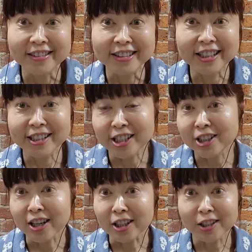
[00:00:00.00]
this is
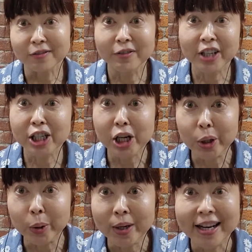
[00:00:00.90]
Dr. Vyvyane
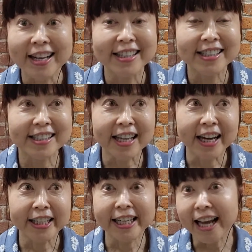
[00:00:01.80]
Loh
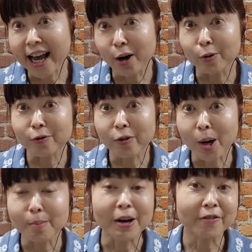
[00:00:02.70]
signing out
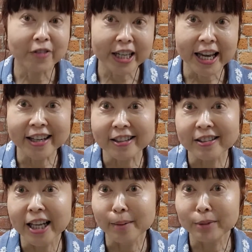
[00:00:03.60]
from
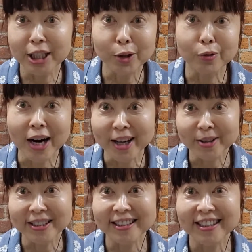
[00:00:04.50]
vlmd
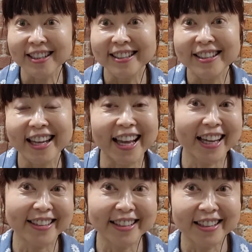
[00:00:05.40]
rounds,
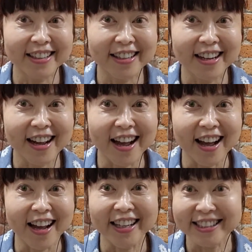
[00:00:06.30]
and
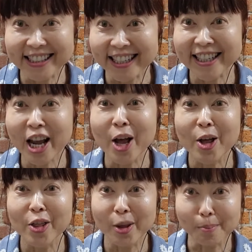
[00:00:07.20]
I sing
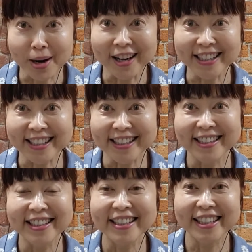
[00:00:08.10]
the body
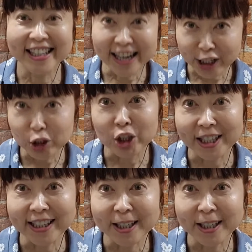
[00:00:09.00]
electric.